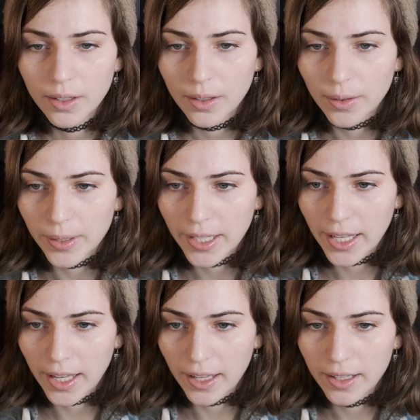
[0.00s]

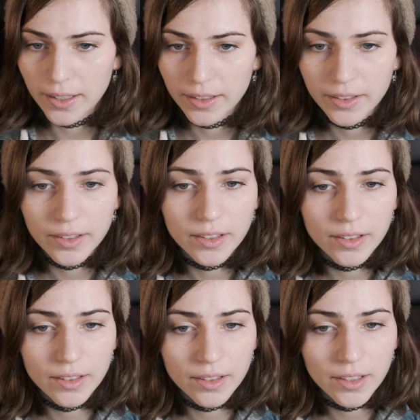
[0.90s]
Okay.
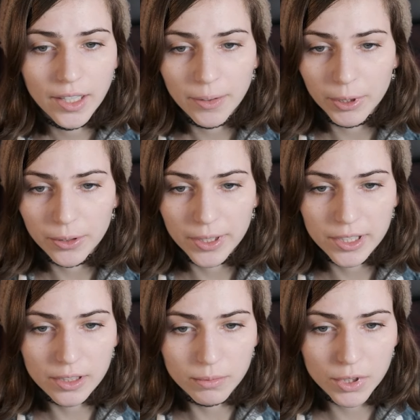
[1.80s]
We're doing
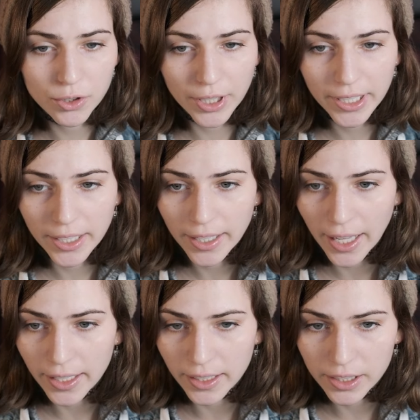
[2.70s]
some string
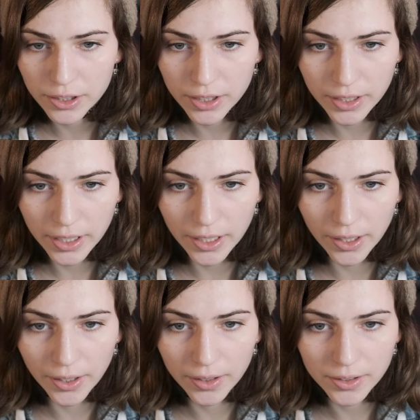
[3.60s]
concatenation
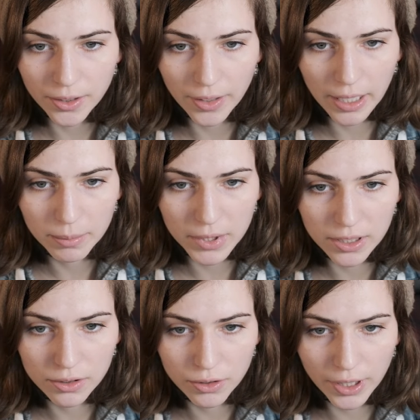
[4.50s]
here. So the empty
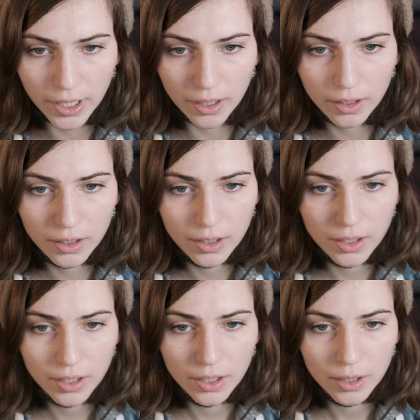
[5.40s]
string
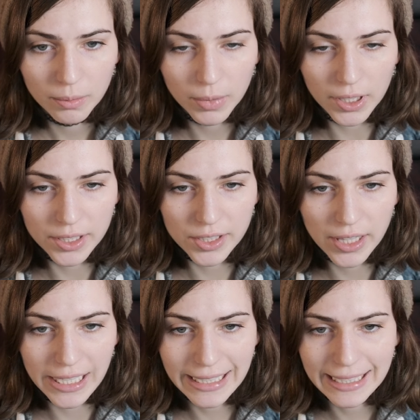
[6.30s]
plus
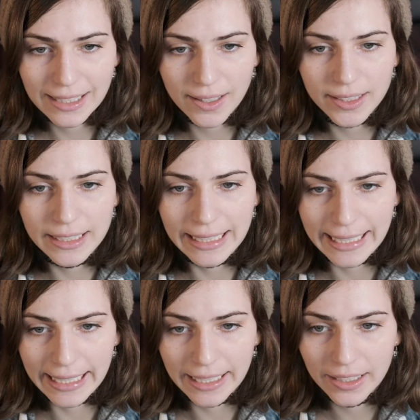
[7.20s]

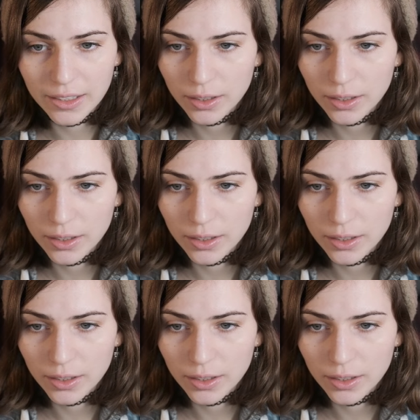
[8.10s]
this.d.